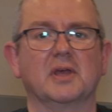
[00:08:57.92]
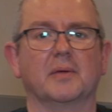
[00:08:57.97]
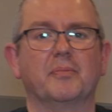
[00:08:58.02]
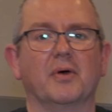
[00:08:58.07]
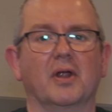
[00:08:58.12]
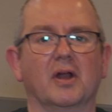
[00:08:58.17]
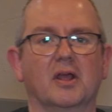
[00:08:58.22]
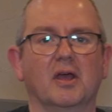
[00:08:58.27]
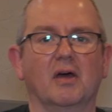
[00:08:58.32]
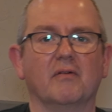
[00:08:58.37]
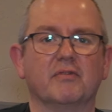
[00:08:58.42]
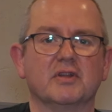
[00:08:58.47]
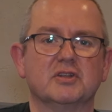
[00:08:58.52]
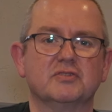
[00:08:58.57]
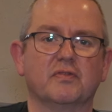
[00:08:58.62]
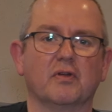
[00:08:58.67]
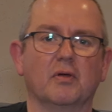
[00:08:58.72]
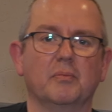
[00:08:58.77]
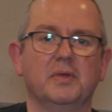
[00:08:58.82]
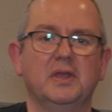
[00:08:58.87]
up our
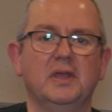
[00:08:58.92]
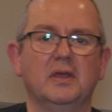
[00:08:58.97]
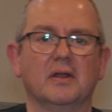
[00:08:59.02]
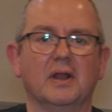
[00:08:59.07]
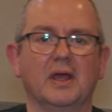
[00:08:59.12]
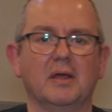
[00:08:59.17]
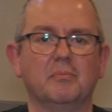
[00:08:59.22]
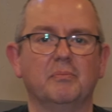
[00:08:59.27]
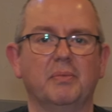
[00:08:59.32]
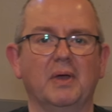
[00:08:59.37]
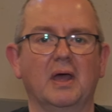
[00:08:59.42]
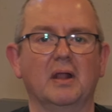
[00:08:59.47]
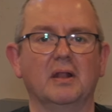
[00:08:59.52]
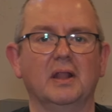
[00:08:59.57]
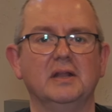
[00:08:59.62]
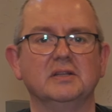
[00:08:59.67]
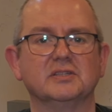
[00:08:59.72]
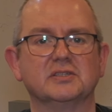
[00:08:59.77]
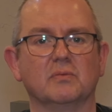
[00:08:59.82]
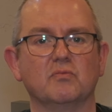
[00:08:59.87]
coverage from here in
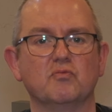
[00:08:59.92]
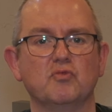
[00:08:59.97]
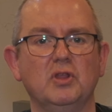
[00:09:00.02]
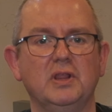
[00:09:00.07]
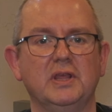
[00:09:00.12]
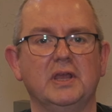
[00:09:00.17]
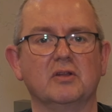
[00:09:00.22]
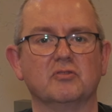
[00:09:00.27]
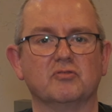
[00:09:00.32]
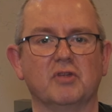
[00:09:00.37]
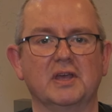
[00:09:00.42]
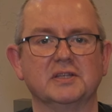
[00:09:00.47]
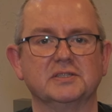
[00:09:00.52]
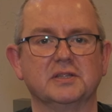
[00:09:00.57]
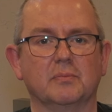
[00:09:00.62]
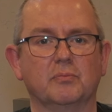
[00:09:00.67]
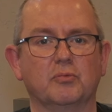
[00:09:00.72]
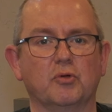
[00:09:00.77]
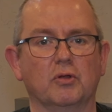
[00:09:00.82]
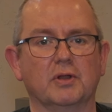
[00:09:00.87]
Berlin. Some really
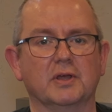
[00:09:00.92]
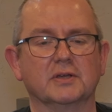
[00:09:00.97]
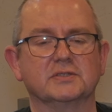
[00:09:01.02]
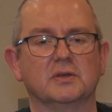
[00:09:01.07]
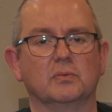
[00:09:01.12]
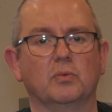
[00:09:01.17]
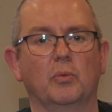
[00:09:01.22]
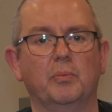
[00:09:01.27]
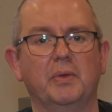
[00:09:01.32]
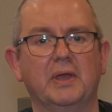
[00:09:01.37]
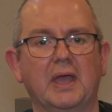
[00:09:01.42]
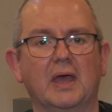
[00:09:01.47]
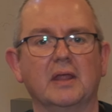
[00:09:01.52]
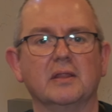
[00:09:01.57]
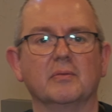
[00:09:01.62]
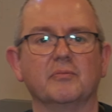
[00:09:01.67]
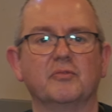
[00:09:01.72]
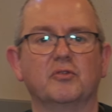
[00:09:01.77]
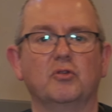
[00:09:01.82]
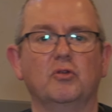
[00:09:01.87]
interesting products, and we'll be
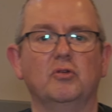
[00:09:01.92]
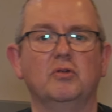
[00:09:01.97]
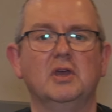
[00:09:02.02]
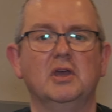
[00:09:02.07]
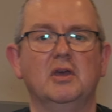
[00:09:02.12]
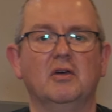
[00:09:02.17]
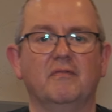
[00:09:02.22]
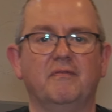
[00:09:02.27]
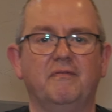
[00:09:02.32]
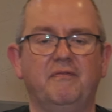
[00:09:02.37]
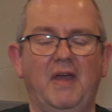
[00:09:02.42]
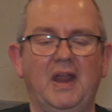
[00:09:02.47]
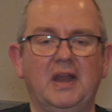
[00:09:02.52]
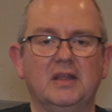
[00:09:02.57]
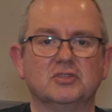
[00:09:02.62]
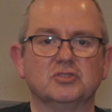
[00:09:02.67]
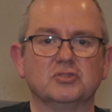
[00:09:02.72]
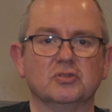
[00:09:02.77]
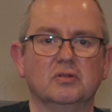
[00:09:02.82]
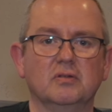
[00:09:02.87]
getting them through
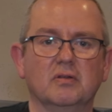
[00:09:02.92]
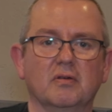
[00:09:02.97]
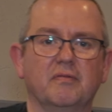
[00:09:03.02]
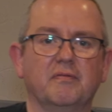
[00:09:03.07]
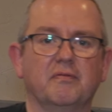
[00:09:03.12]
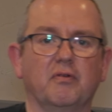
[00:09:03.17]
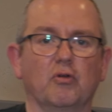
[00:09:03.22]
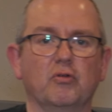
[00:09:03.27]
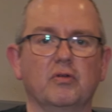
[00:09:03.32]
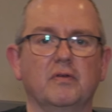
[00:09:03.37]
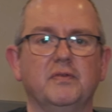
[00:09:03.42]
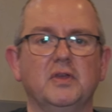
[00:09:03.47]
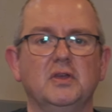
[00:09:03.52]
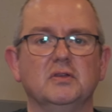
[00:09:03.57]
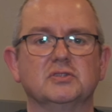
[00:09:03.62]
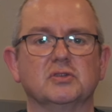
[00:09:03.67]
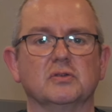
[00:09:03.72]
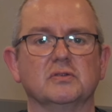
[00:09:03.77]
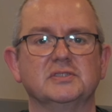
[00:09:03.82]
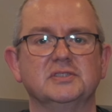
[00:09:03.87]
very soon for
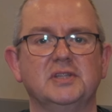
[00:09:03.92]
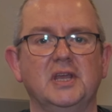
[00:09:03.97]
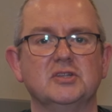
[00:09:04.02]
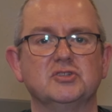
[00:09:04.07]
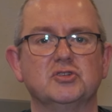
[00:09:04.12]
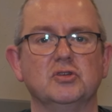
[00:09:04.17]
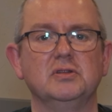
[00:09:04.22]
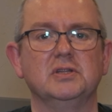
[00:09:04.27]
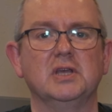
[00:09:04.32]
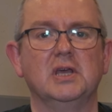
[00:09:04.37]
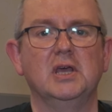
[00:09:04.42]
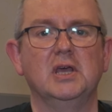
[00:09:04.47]
review. So stay tuned.